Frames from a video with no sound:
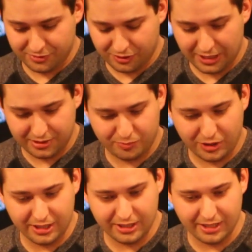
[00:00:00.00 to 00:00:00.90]
So let's
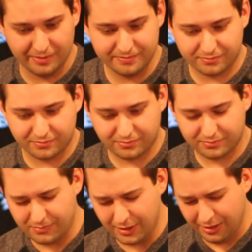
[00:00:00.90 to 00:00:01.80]
pray today.
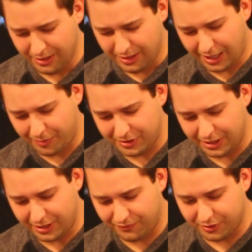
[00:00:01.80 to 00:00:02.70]
God, we
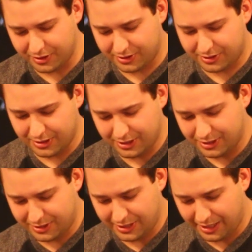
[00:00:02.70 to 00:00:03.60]
thank you for
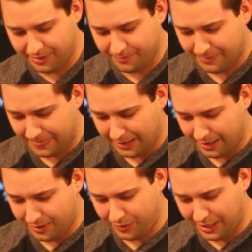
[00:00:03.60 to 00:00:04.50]
this day,
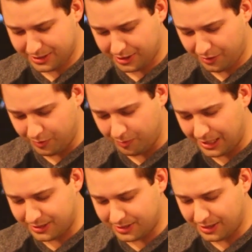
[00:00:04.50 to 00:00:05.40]
and we ask that you would
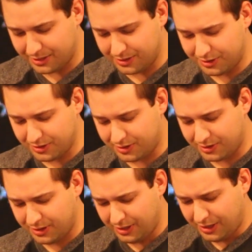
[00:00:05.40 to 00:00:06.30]
bless us and
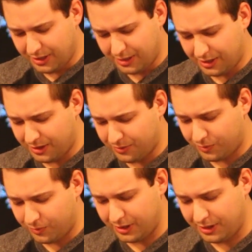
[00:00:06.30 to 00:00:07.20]
just
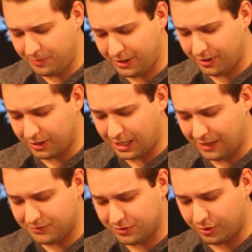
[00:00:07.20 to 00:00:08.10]
really be in our
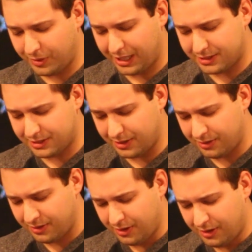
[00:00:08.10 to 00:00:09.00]
lives, Lord. We ask
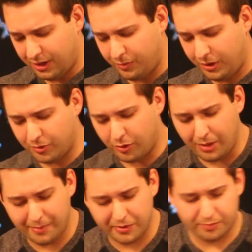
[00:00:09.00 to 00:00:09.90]
that we would
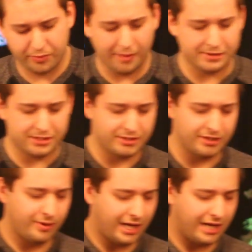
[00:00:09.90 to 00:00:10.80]
remember the promises
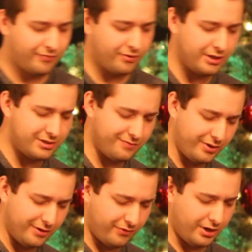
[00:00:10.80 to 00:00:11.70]
that you had for us
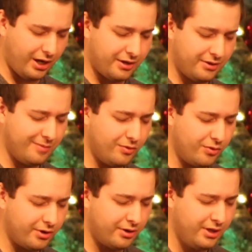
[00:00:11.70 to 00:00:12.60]
if we had forgotten them,
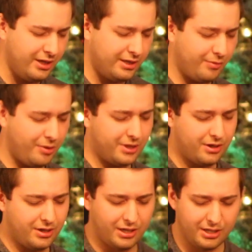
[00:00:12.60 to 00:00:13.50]
Lord. That we
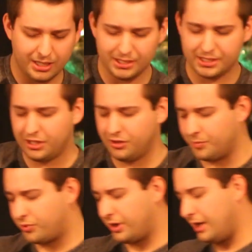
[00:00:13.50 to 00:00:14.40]
would
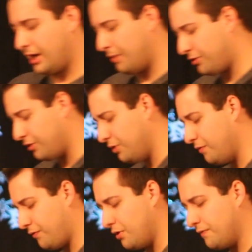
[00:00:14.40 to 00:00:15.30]
continue to pray, God, with a
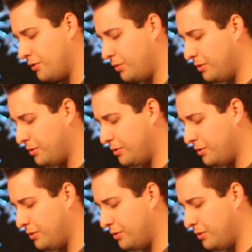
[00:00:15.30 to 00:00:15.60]
new fervor.